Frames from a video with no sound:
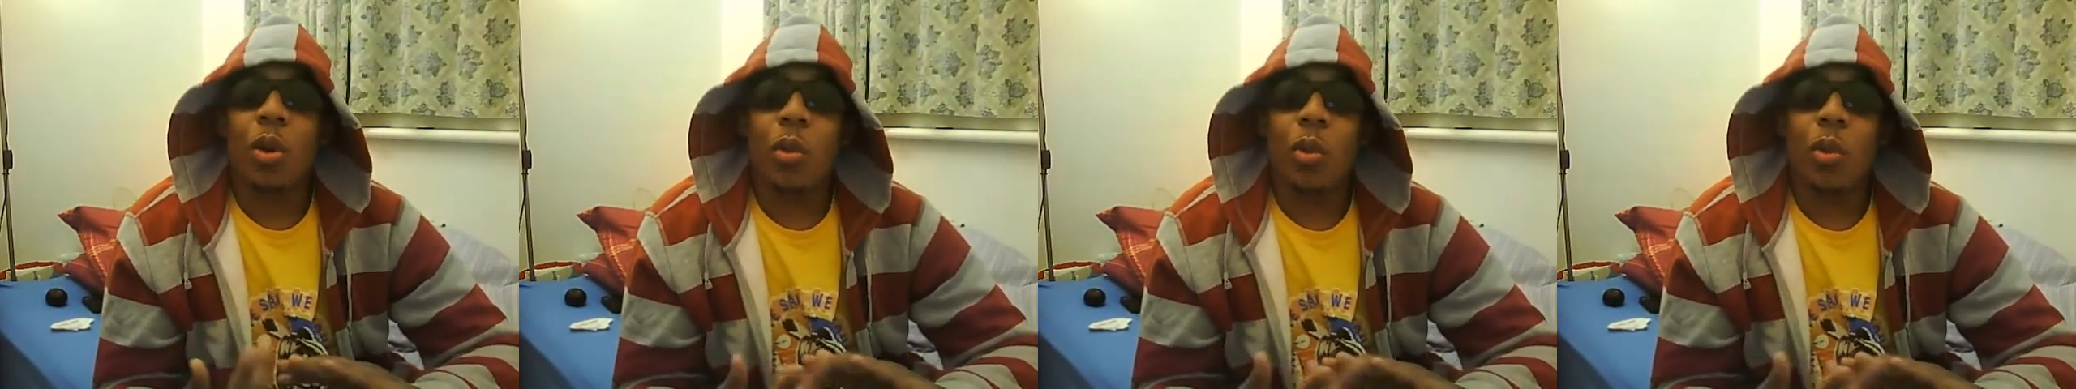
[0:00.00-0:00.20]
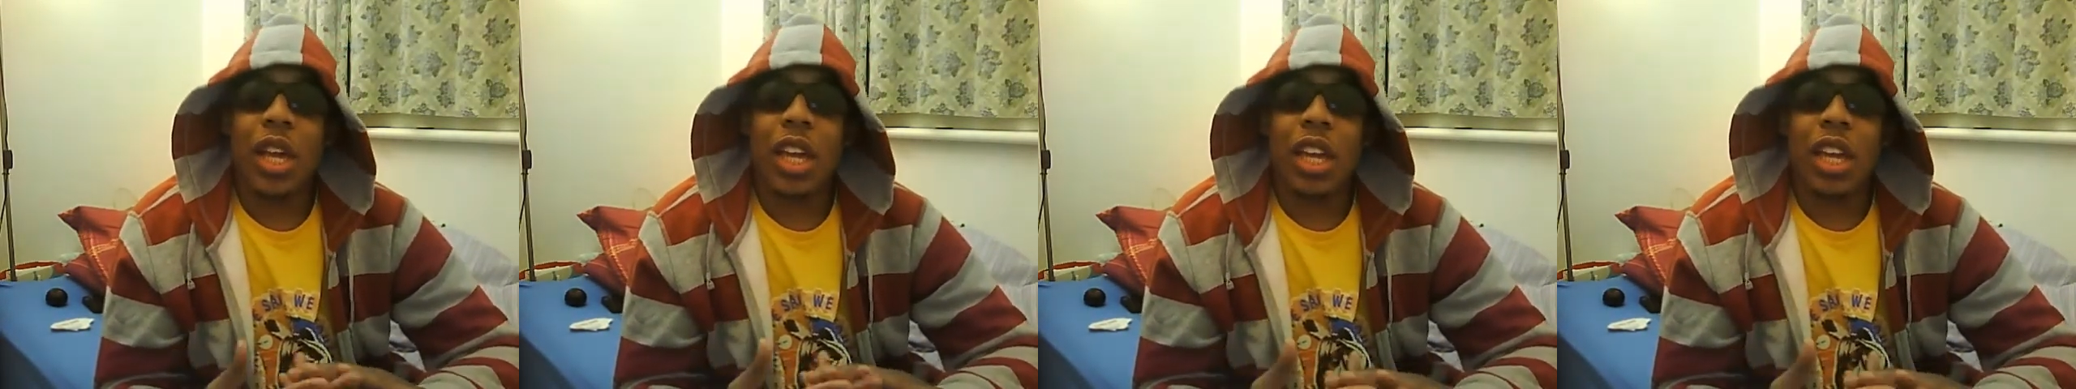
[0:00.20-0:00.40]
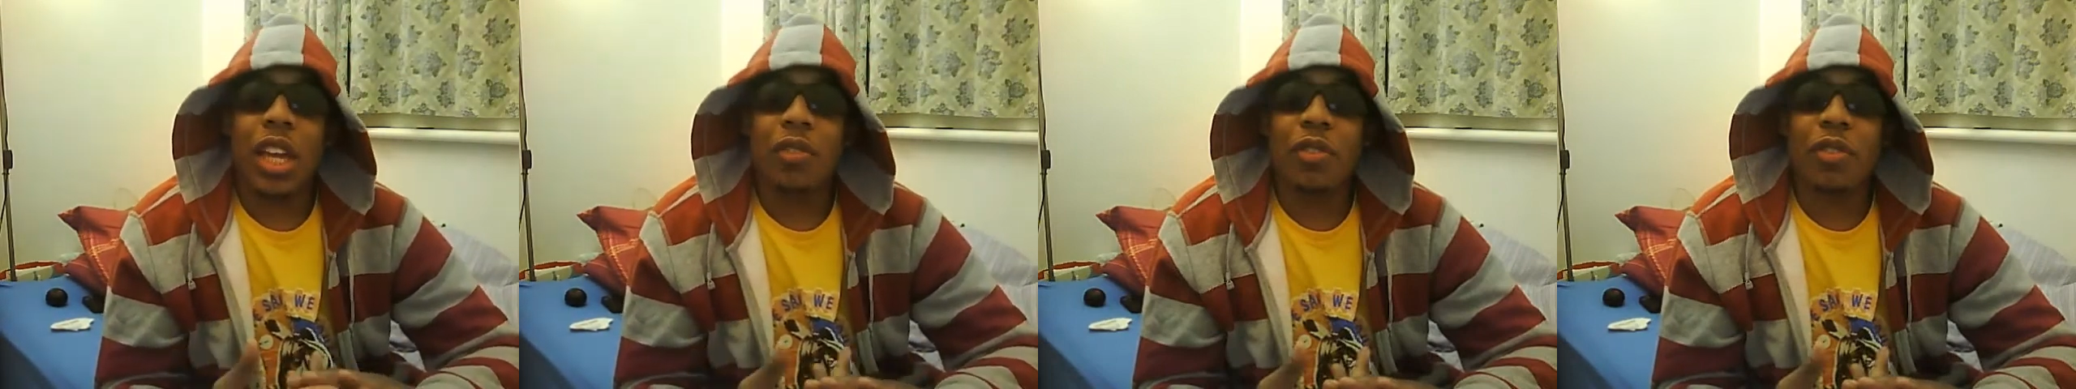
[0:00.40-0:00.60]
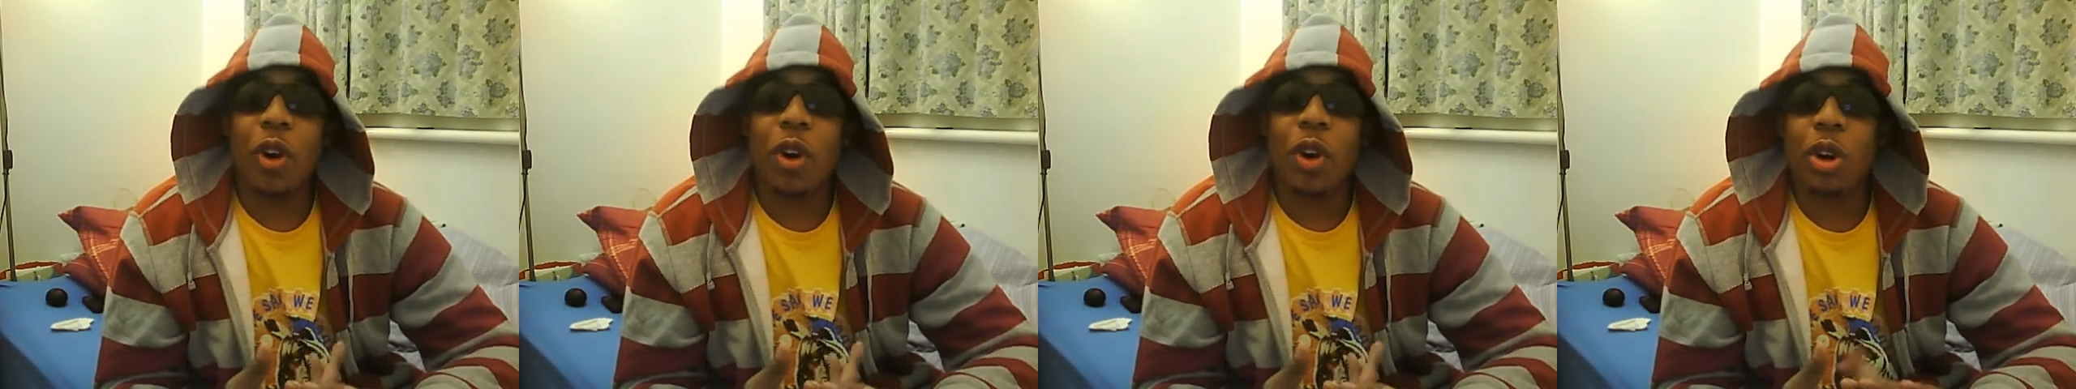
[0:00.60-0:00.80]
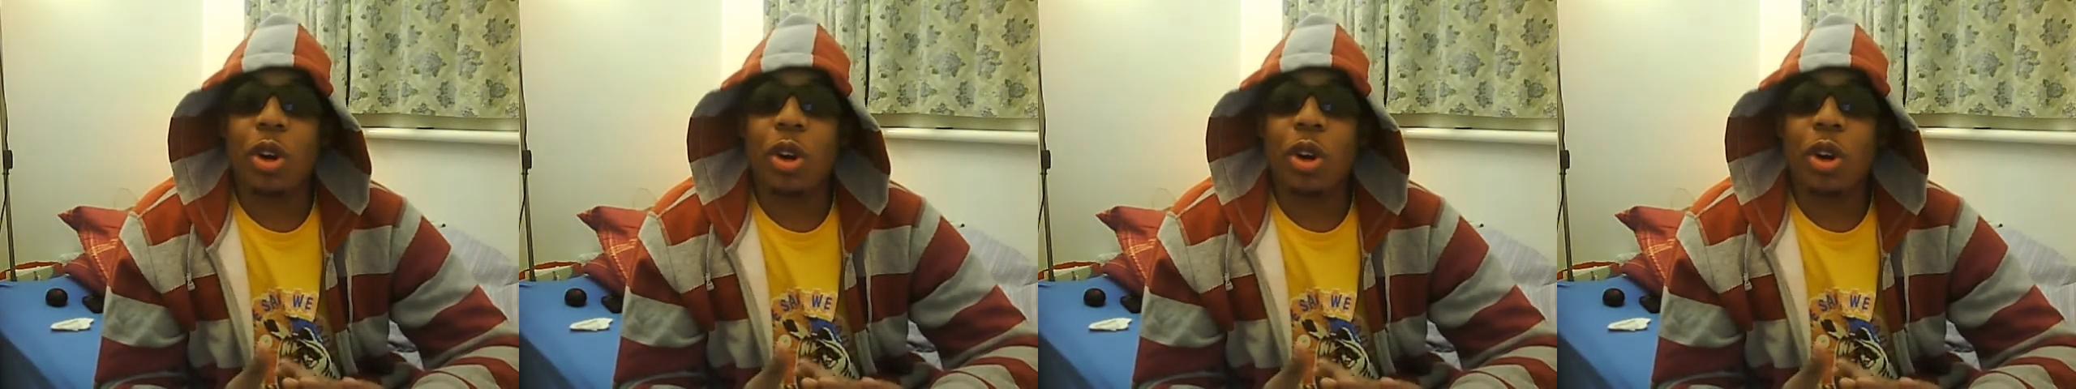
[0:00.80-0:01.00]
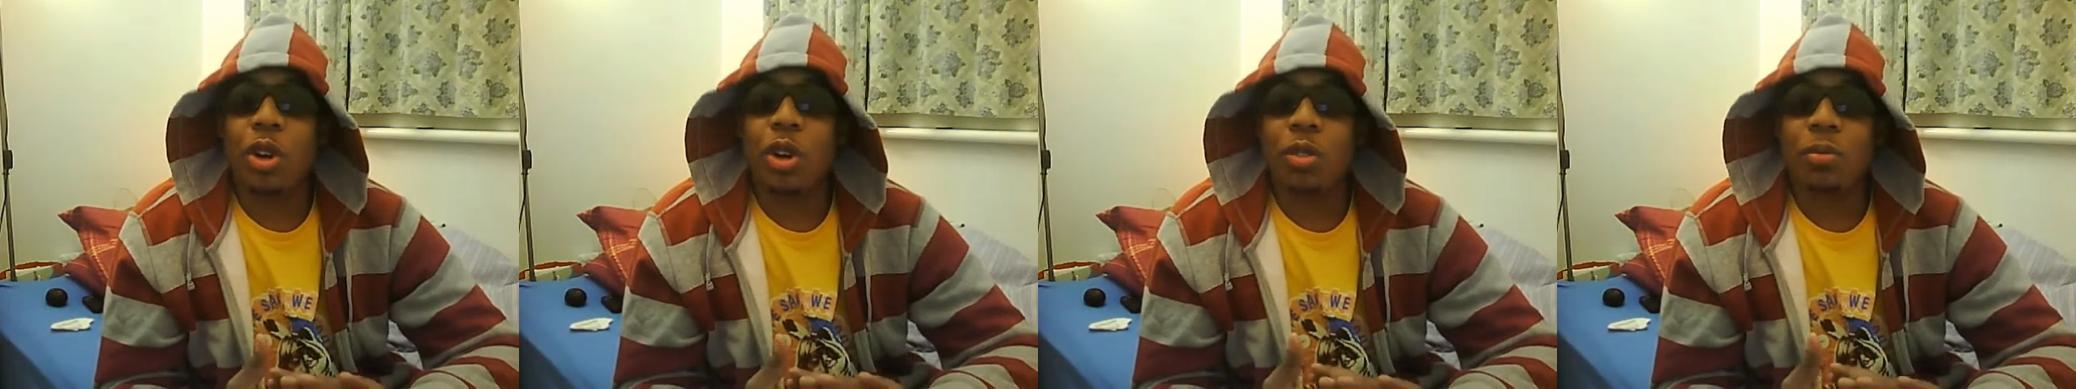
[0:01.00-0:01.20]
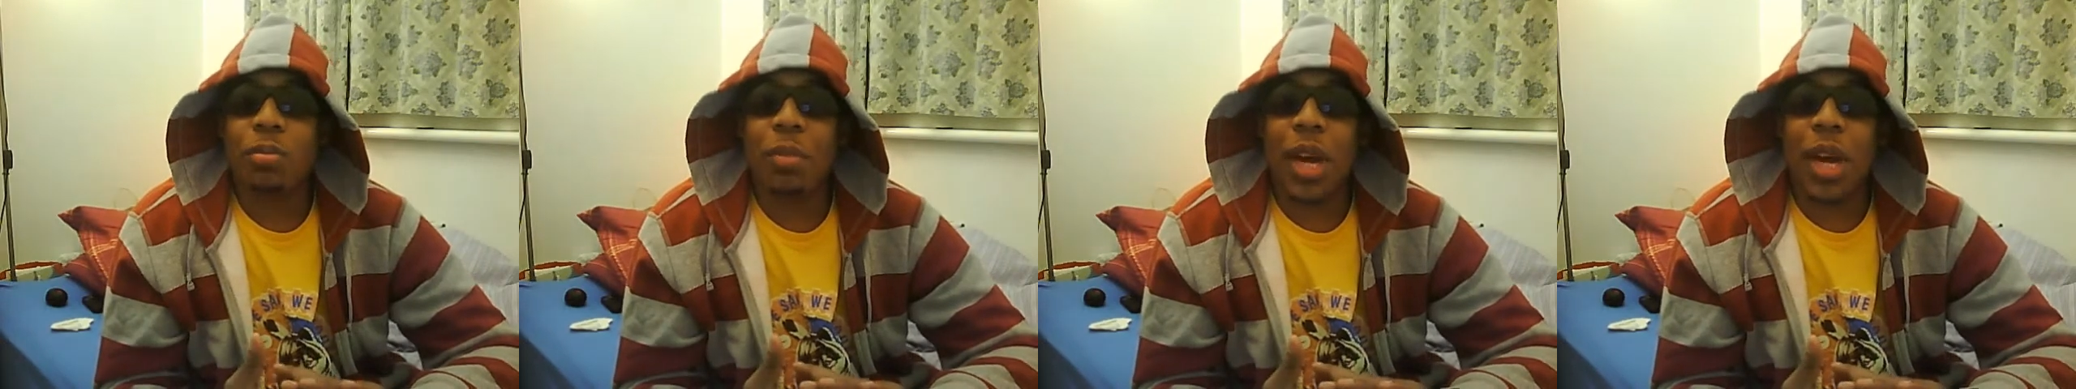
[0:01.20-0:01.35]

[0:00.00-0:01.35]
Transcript: we've heard